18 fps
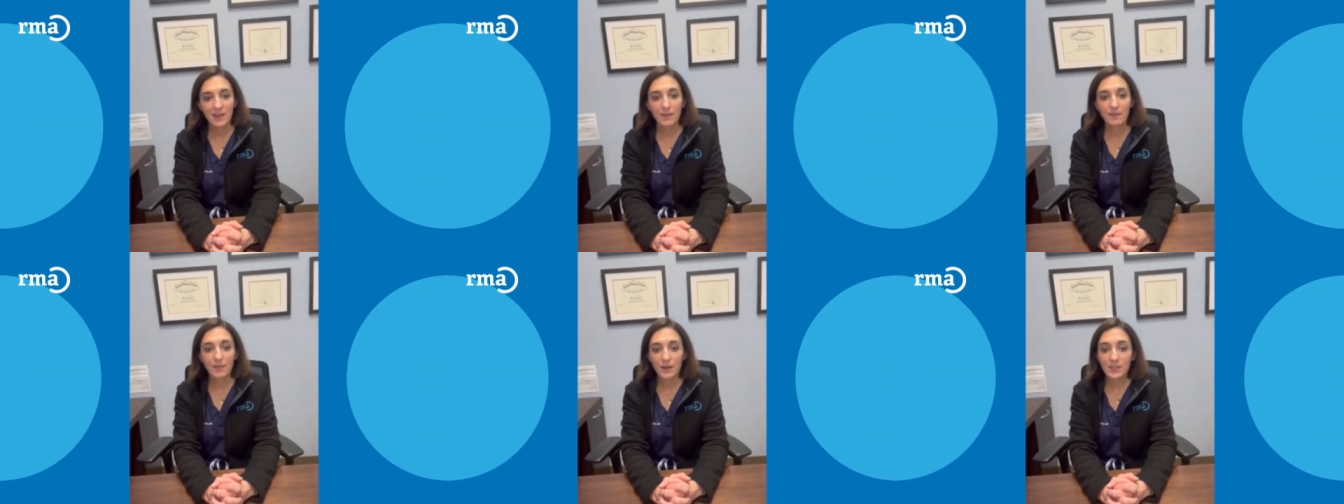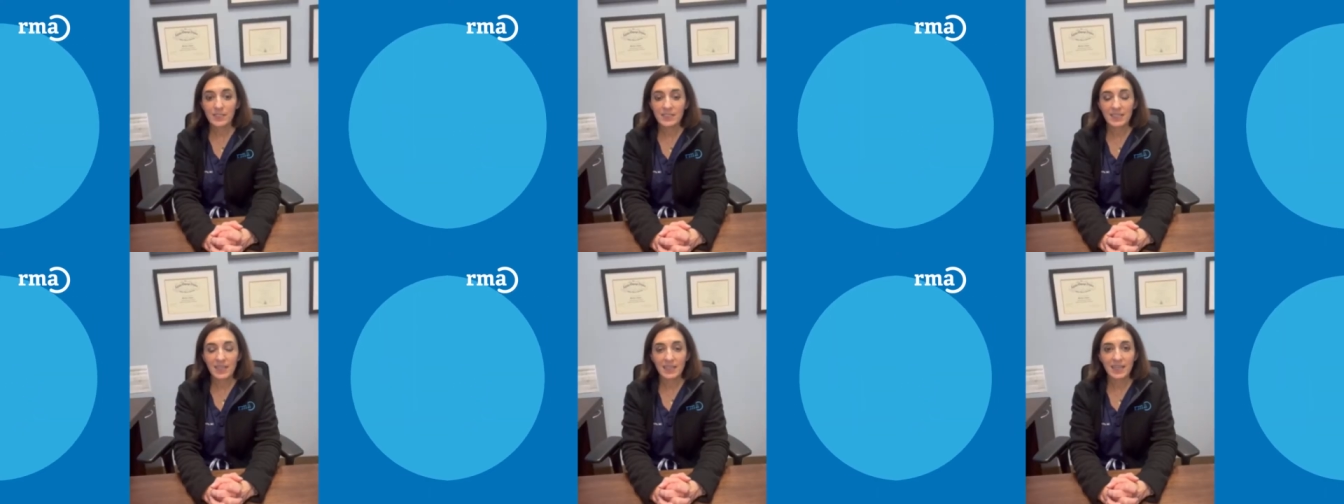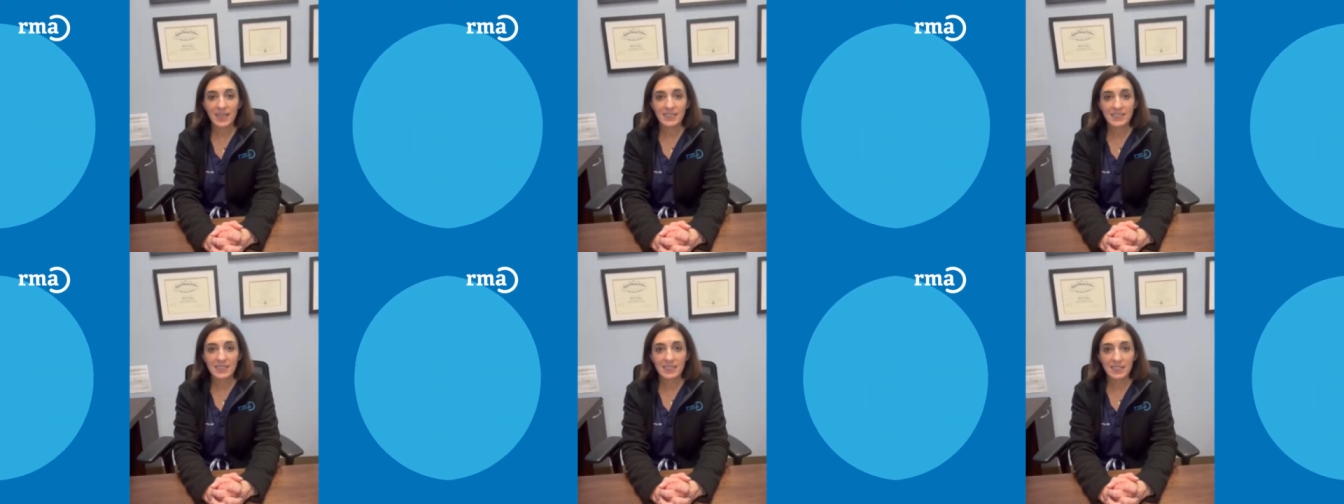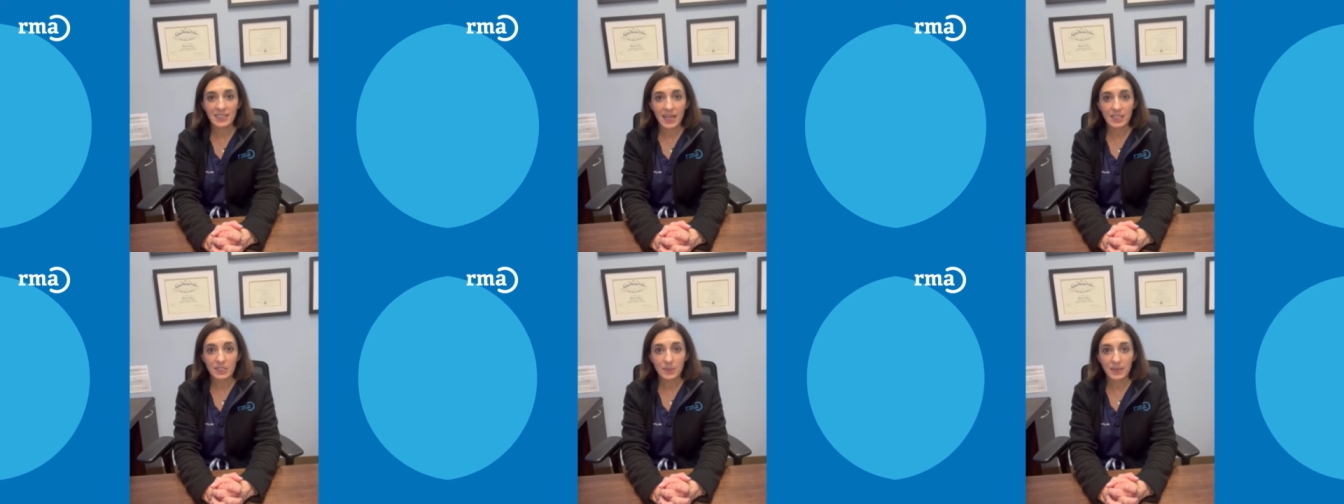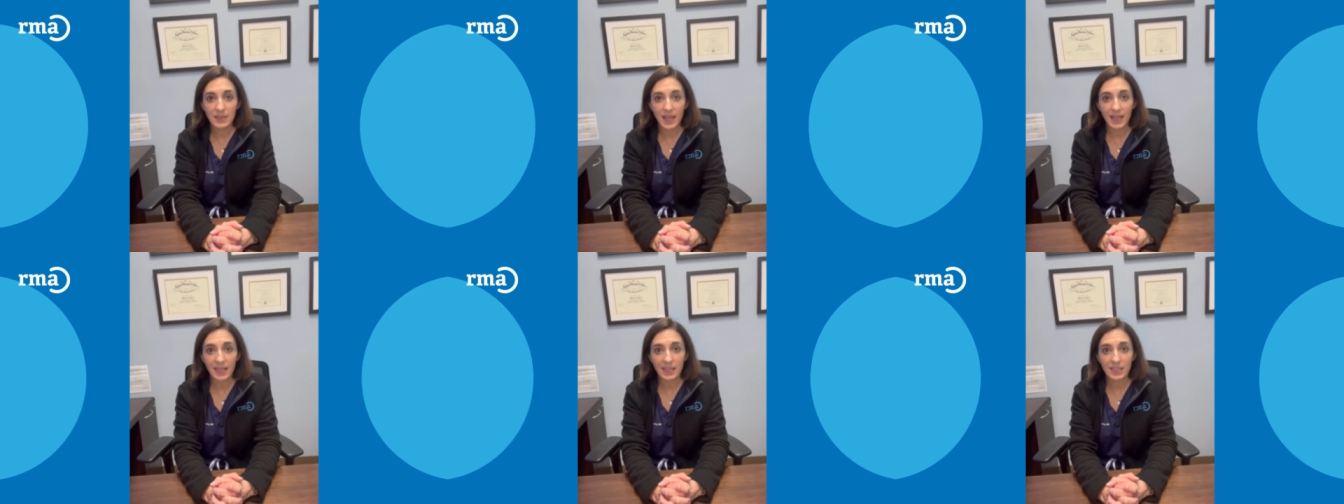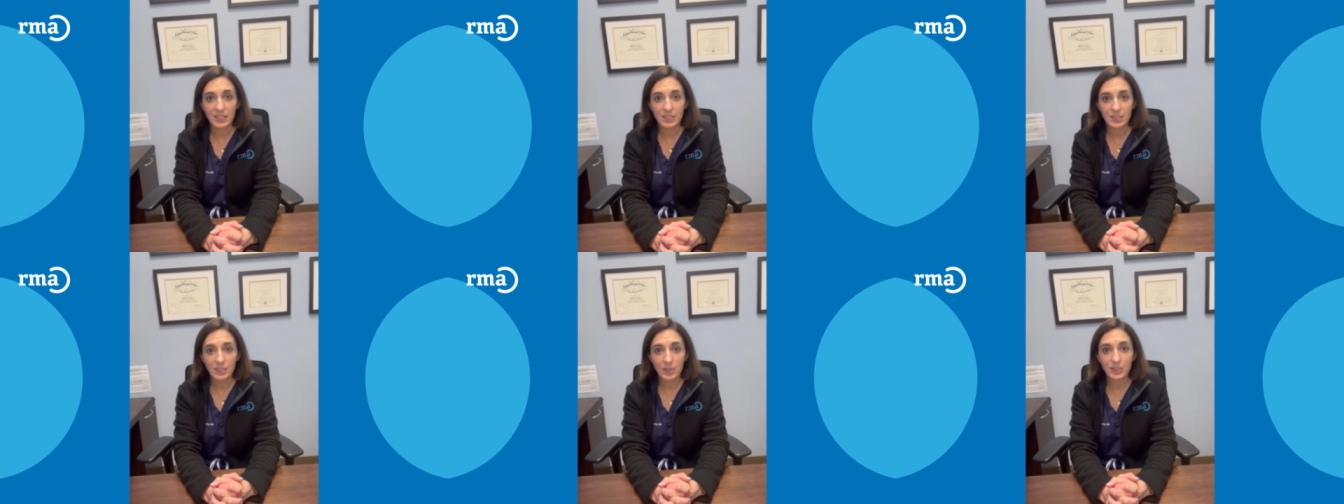First, let's discuss what the
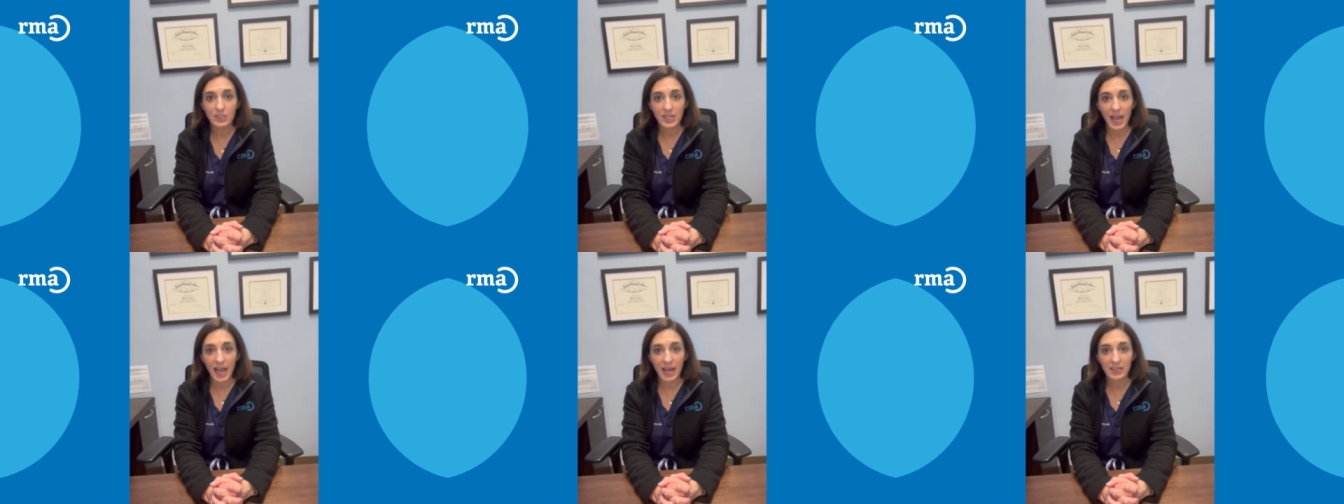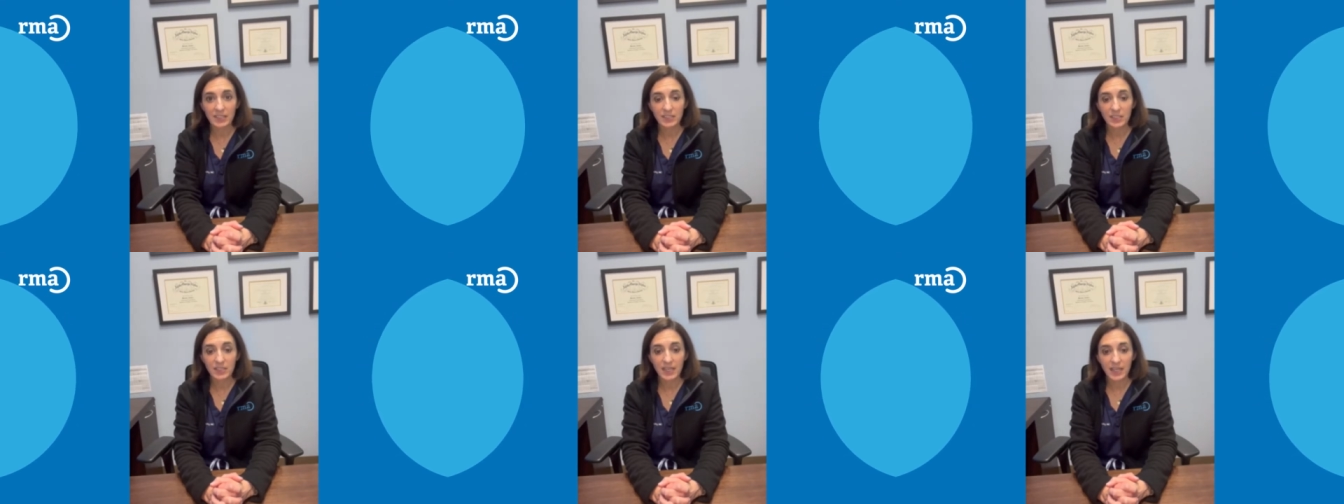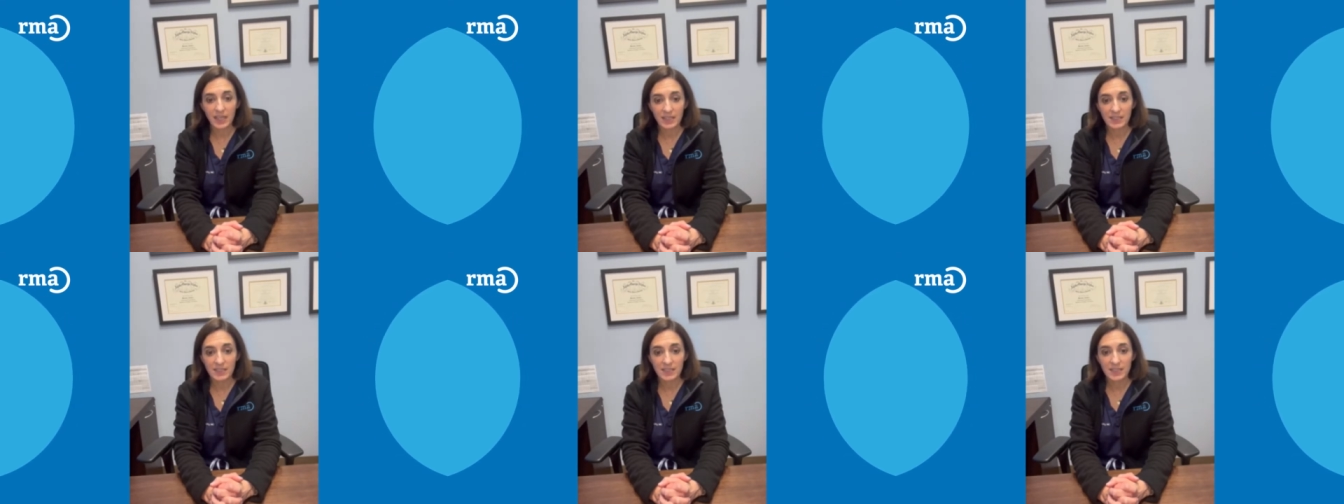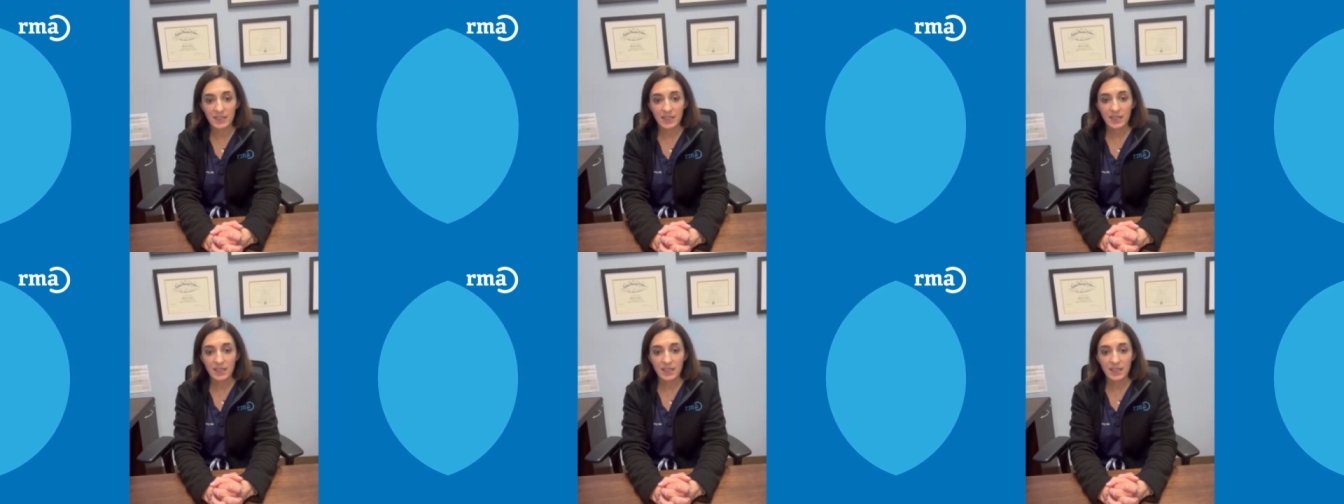LH surge actually is.